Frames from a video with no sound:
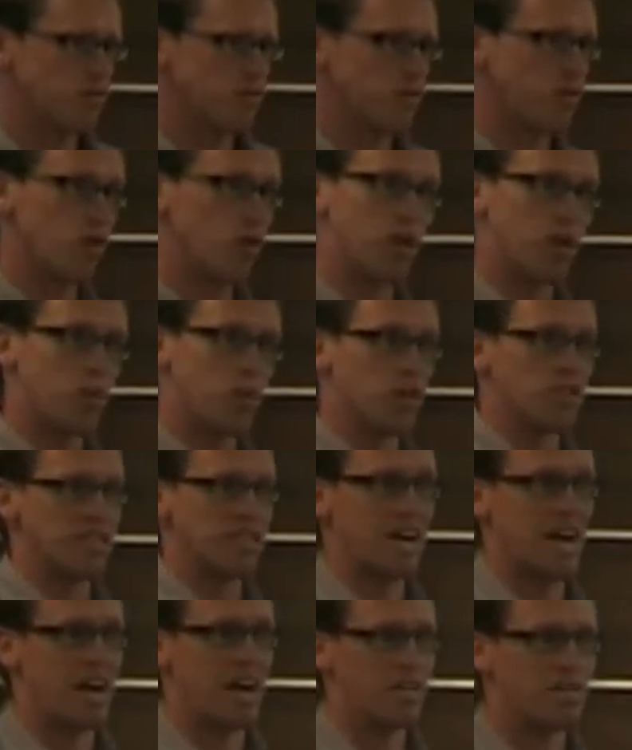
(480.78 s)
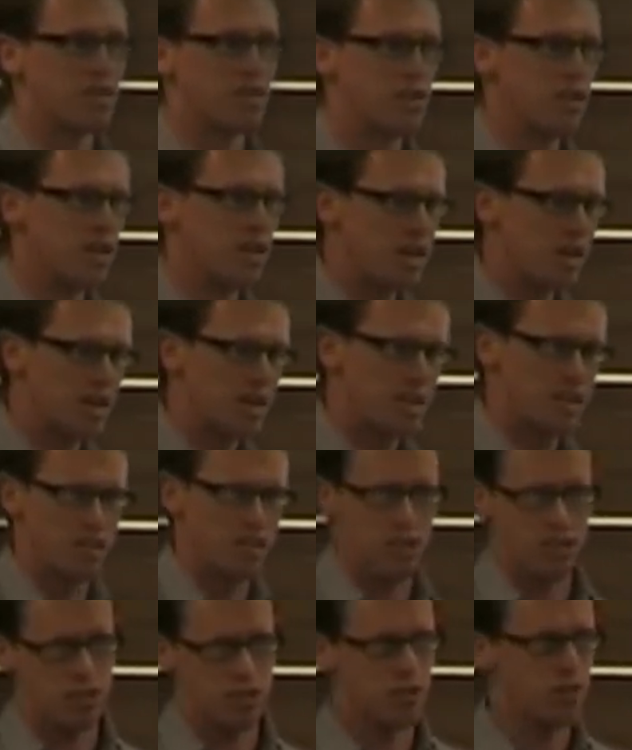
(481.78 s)
ruling ones out,
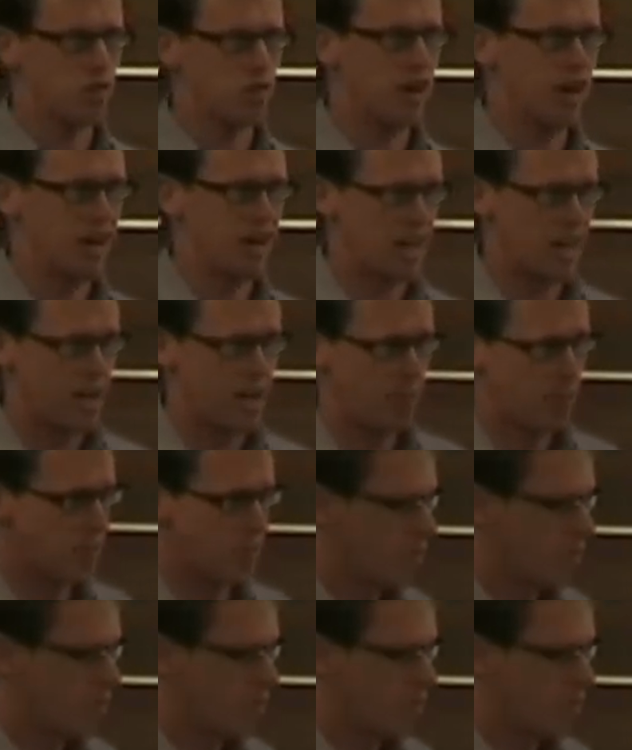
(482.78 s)
justifying them,